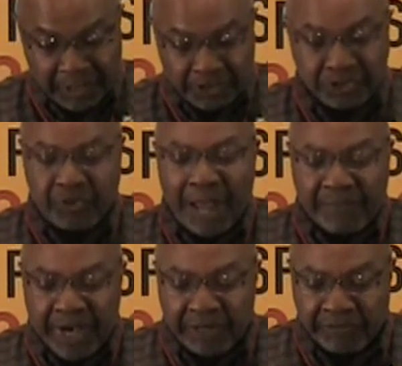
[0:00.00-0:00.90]
To
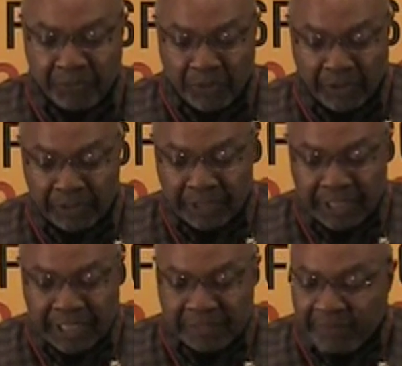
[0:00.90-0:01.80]
drop metaphor,
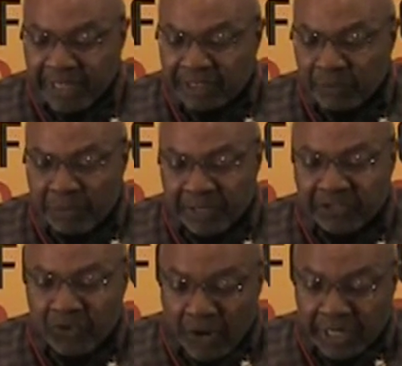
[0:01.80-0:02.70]
it means that we
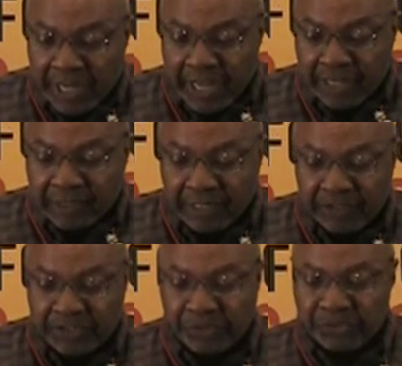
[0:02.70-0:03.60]
must organize
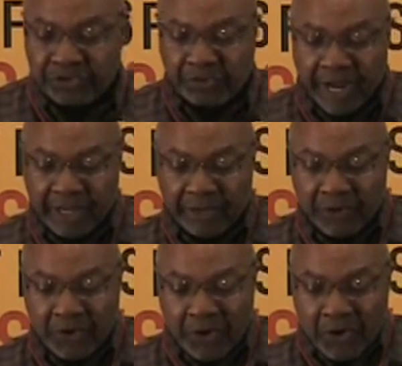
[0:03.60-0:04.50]
a general strike,
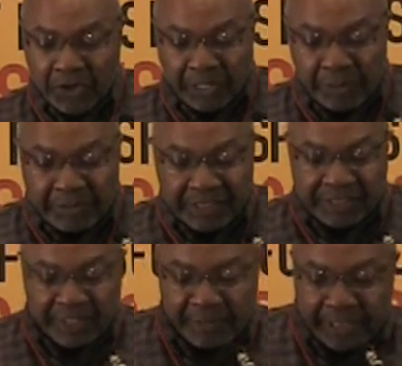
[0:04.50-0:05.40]
or that we
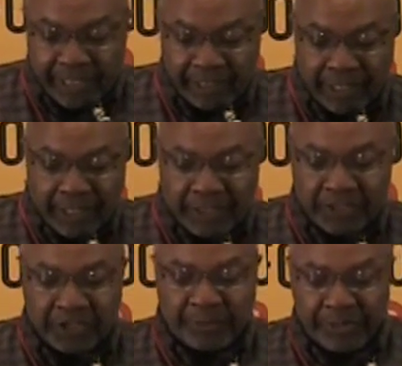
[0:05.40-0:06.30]
must stimulate
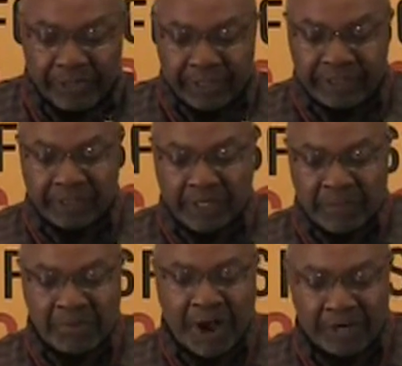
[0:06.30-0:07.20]
the spiritless
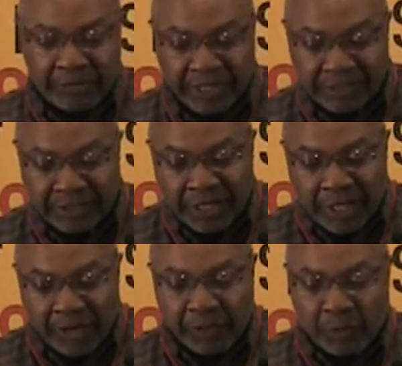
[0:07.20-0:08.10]
progress
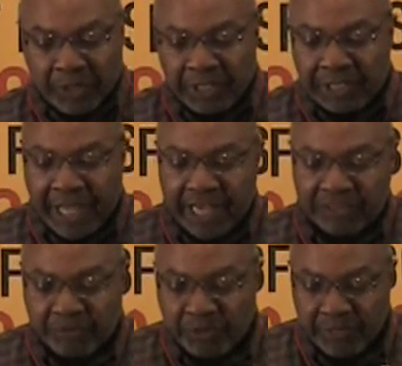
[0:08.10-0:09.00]
of the working
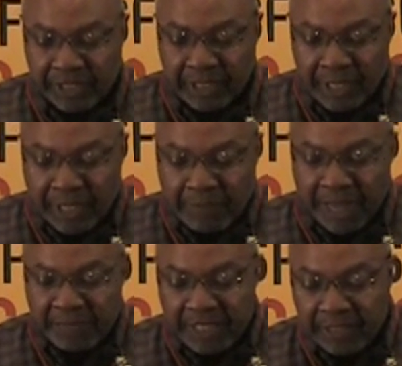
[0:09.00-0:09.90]
class movement
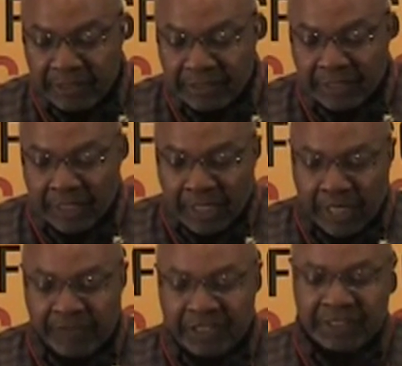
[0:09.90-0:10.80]
by means
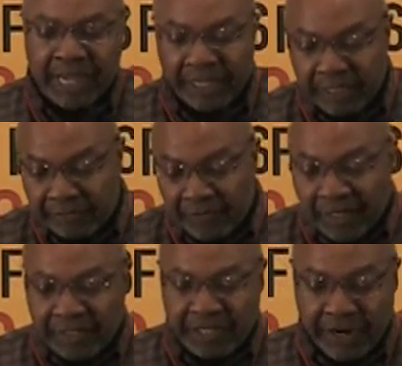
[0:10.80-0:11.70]
of
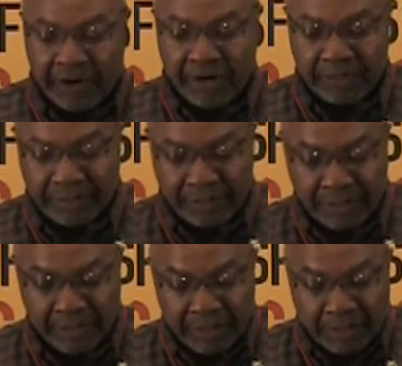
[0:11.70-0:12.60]
excited terror.
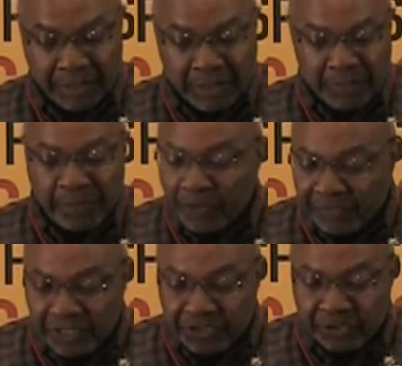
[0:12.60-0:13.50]

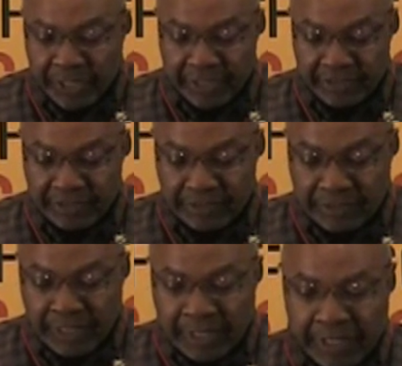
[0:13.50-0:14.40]
Both these
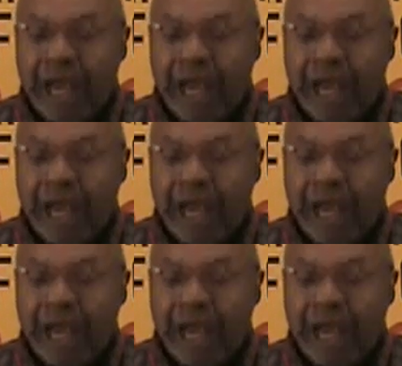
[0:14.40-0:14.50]
trends, the